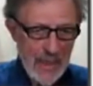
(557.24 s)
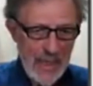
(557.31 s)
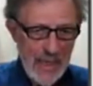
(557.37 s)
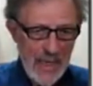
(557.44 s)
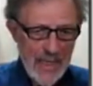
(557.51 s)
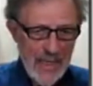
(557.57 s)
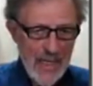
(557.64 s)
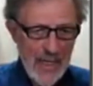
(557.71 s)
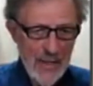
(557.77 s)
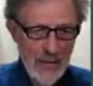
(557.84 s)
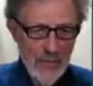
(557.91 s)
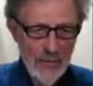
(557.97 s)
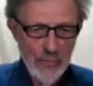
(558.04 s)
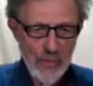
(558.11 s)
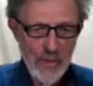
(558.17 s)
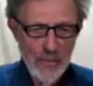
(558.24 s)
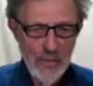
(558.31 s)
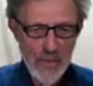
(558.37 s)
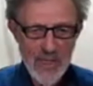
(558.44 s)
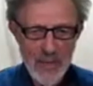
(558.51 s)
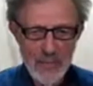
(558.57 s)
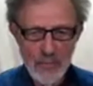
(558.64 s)
And here is where
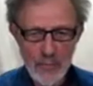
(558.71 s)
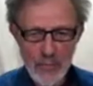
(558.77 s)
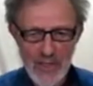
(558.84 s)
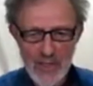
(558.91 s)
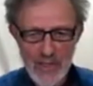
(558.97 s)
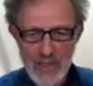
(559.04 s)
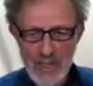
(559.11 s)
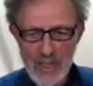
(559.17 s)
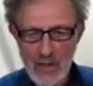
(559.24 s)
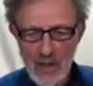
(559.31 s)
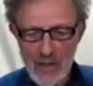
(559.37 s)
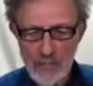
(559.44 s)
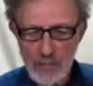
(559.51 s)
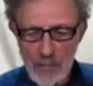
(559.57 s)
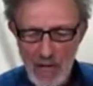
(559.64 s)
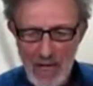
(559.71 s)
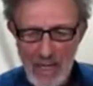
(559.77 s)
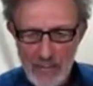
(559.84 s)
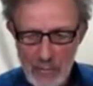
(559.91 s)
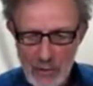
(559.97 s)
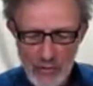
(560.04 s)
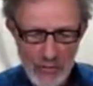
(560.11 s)
we can print on my
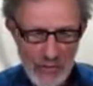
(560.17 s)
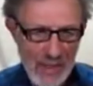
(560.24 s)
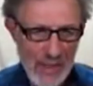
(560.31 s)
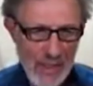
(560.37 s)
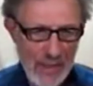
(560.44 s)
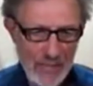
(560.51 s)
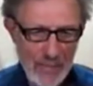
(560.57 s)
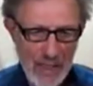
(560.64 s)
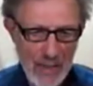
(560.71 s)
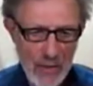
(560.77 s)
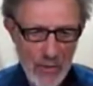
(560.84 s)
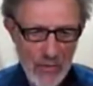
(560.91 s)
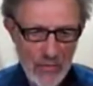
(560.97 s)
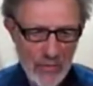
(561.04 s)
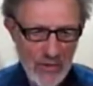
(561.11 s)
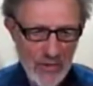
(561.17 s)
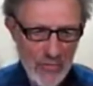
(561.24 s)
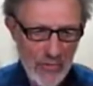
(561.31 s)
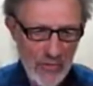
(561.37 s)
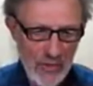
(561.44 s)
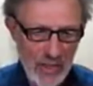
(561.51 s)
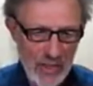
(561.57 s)
machine, because this
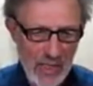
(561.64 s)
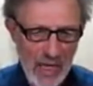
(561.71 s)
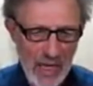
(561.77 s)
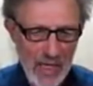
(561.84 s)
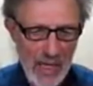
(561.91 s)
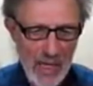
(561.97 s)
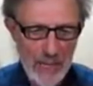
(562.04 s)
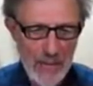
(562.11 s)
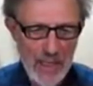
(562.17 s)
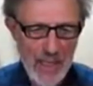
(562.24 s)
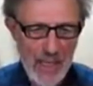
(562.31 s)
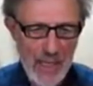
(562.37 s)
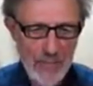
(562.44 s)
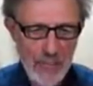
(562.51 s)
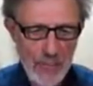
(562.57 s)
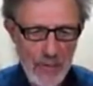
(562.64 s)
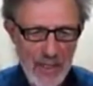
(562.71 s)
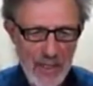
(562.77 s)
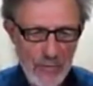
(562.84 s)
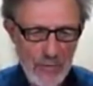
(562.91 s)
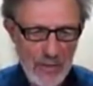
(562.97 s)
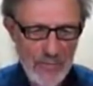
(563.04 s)
is a dynamic
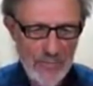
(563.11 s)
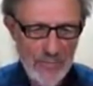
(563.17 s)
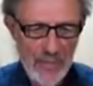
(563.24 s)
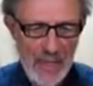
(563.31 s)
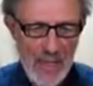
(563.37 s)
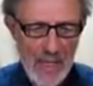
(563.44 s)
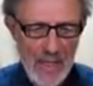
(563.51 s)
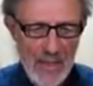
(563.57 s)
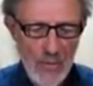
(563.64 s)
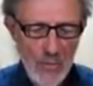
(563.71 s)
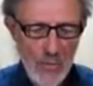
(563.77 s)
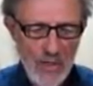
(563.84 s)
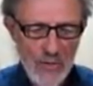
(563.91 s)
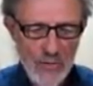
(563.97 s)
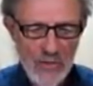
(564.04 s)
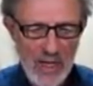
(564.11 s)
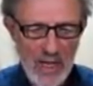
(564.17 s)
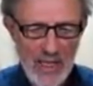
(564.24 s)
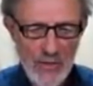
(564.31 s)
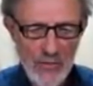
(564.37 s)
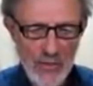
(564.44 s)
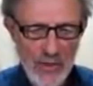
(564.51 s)
operation where
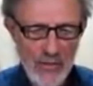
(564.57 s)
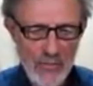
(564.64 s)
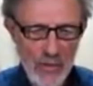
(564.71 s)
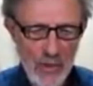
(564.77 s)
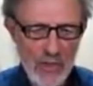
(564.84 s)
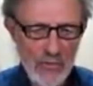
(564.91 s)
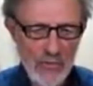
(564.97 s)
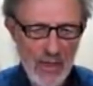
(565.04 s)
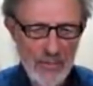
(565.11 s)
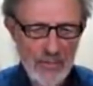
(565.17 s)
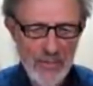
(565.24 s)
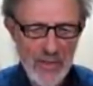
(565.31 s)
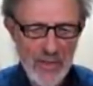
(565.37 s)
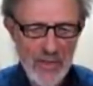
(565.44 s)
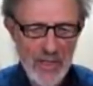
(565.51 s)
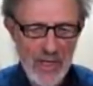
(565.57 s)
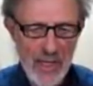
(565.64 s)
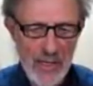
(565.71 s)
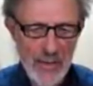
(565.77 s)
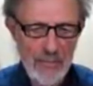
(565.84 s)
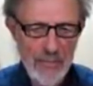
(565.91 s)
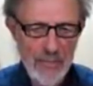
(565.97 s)
size of looks up the type